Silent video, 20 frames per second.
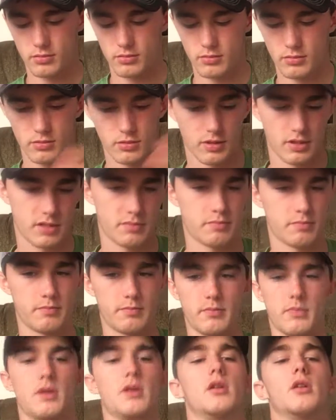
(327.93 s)
That's
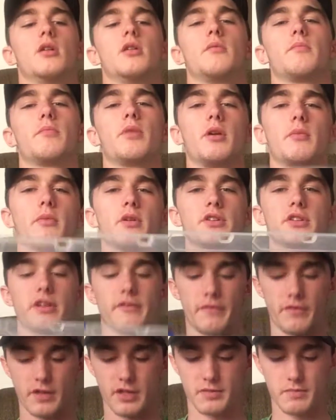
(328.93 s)
pretty much
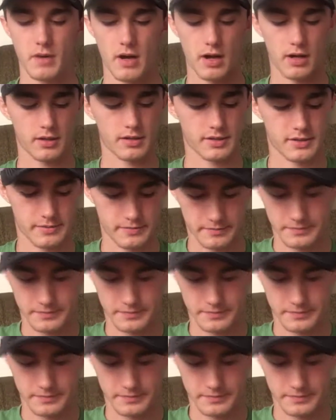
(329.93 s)
it for this box.